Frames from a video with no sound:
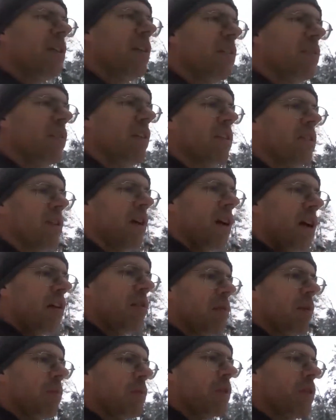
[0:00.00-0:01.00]
and these
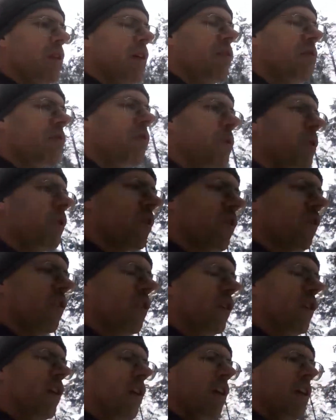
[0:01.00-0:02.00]
items then would
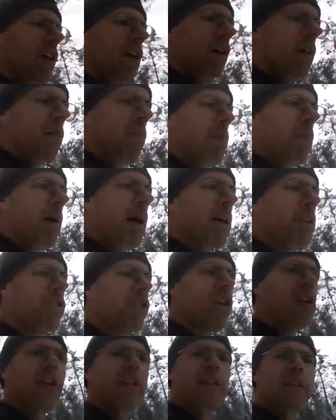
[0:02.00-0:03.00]

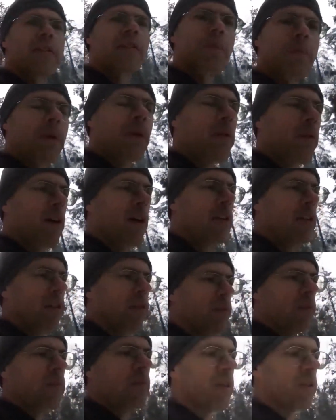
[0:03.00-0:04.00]
magically disappear either
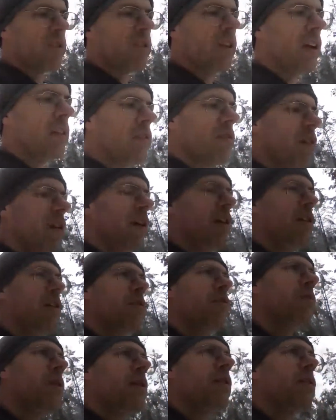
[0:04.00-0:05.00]
from the center and
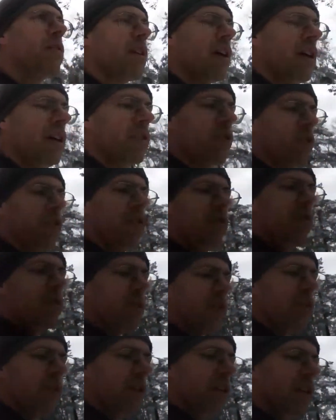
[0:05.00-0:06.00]
on one occasion
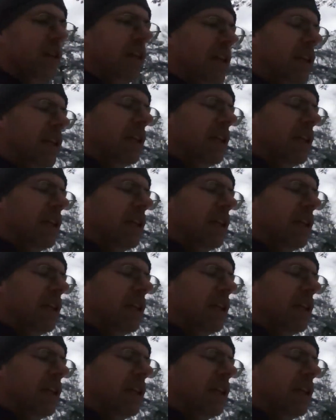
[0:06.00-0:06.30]
also